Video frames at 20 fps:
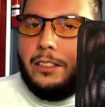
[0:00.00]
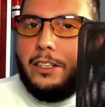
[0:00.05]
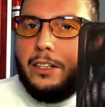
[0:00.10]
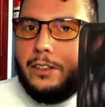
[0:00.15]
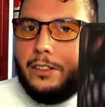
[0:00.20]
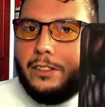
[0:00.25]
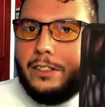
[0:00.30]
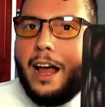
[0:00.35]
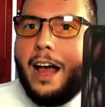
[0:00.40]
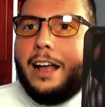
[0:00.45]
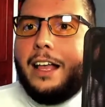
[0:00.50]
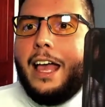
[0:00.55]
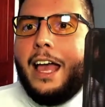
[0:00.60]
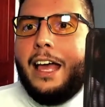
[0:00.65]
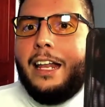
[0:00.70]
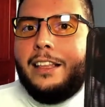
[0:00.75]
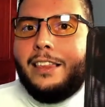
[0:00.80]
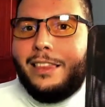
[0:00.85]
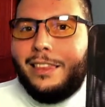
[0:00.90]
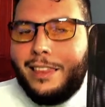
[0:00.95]
to your dock,
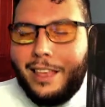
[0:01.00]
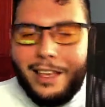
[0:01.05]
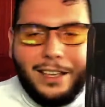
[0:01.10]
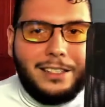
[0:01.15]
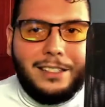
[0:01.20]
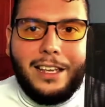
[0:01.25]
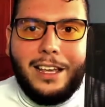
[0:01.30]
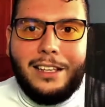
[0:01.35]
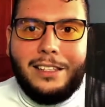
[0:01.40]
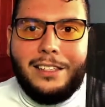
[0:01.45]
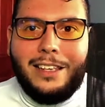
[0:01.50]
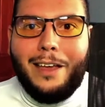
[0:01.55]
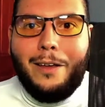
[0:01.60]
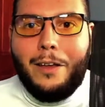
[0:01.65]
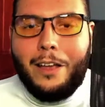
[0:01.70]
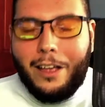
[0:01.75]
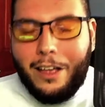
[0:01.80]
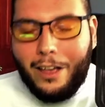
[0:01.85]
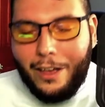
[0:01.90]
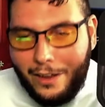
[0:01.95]
and it thinks it's a
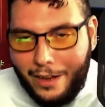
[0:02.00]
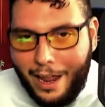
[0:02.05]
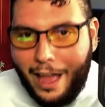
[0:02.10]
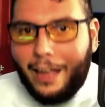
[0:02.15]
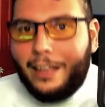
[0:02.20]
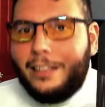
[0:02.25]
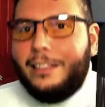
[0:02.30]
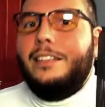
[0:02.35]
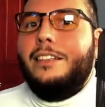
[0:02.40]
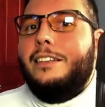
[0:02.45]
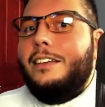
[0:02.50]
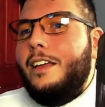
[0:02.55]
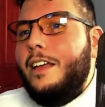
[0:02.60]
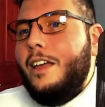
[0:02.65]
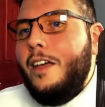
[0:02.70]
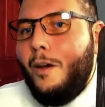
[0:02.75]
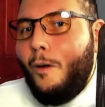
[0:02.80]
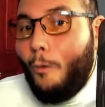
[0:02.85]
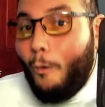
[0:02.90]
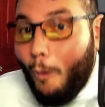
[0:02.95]
connected,
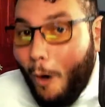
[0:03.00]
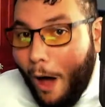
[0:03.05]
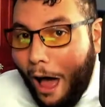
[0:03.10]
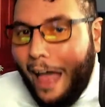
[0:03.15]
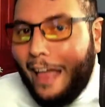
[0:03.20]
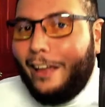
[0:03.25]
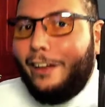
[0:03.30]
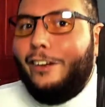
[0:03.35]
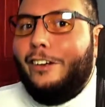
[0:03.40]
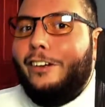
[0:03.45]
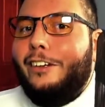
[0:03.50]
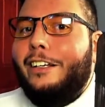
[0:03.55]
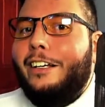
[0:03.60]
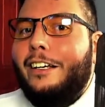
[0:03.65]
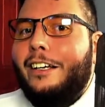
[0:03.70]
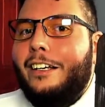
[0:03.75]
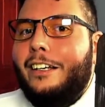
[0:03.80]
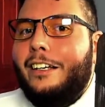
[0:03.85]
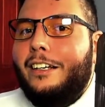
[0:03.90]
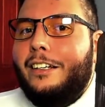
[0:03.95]
wired
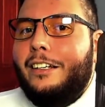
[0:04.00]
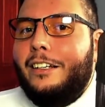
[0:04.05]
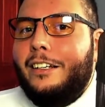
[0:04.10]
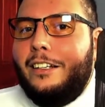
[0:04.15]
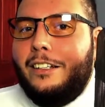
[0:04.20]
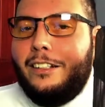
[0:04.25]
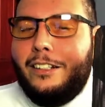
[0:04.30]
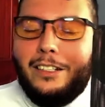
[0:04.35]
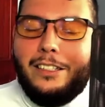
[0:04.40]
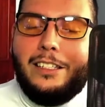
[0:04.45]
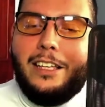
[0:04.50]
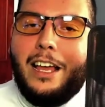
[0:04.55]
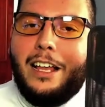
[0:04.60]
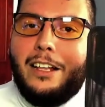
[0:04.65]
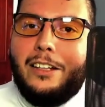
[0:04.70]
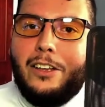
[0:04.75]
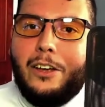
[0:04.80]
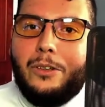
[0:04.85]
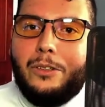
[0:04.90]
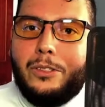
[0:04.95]

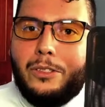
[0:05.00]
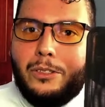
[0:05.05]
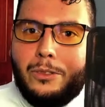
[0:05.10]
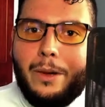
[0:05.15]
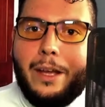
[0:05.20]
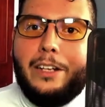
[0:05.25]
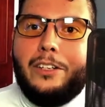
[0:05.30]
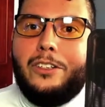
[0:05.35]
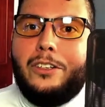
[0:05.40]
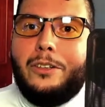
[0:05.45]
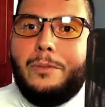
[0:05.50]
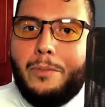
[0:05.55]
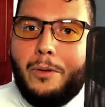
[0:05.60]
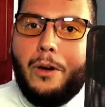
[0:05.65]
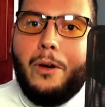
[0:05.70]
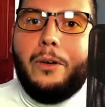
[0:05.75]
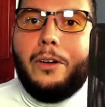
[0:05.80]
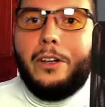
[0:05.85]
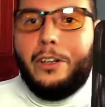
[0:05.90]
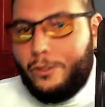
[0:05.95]
Nintendo Switch
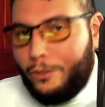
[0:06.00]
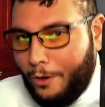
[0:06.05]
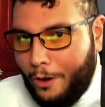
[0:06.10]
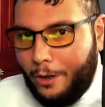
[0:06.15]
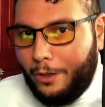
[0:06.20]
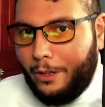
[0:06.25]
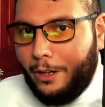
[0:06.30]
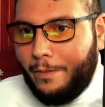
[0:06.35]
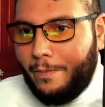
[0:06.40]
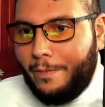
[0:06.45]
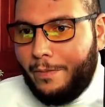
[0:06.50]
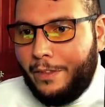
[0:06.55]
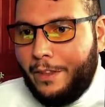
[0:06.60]
Pro controller.